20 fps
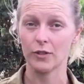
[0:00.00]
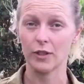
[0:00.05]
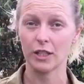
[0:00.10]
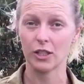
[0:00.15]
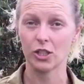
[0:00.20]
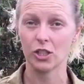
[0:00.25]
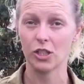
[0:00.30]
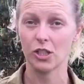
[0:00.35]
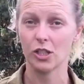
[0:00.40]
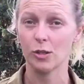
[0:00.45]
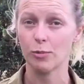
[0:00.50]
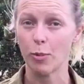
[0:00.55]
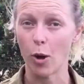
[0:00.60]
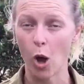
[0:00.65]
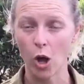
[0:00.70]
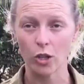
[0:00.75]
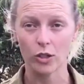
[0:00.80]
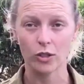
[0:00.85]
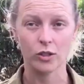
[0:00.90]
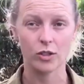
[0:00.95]
features,
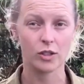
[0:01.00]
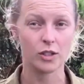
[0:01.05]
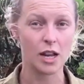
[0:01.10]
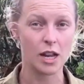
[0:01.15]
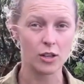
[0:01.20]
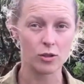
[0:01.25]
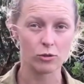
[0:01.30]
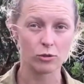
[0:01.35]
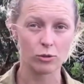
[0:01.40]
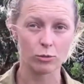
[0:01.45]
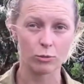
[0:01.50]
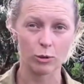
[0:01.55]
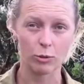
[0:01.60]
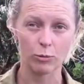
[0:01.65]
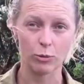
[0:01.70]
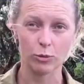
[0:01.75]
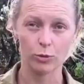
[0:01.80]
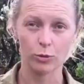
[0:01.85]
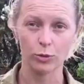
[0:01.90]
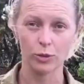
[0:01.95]
ponds, natural swimming
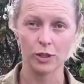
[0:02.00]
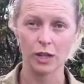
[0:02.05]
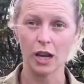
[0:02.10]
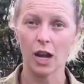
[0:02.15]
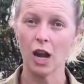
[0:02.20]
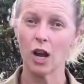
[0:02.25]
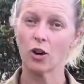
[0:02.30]
pools,